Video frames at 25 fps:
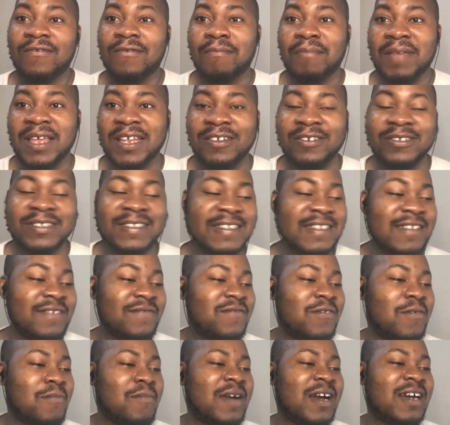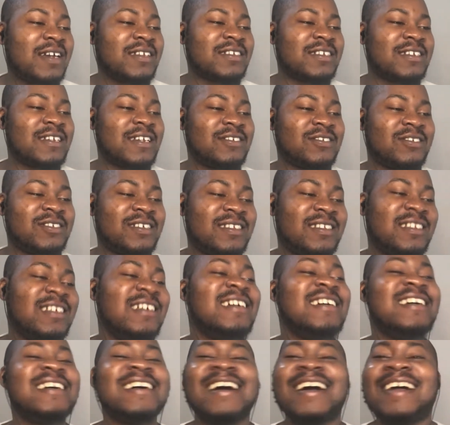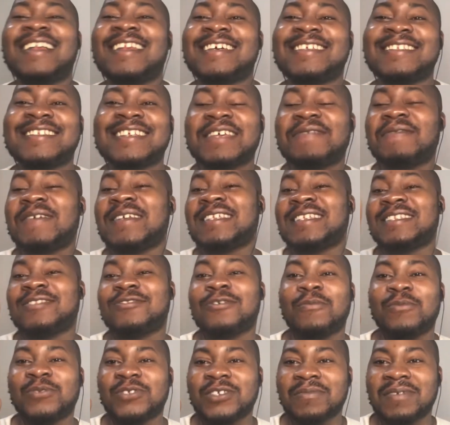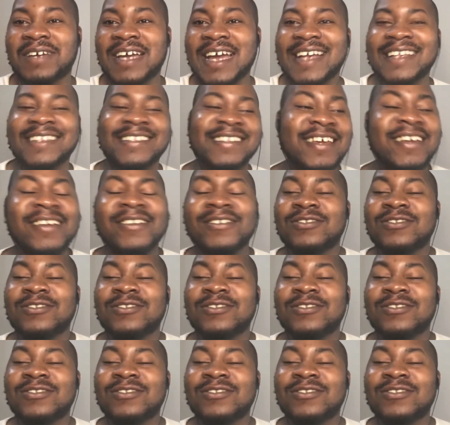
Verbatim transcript: melody from Angelina Jordan, and let's give us a thumbs up, guys.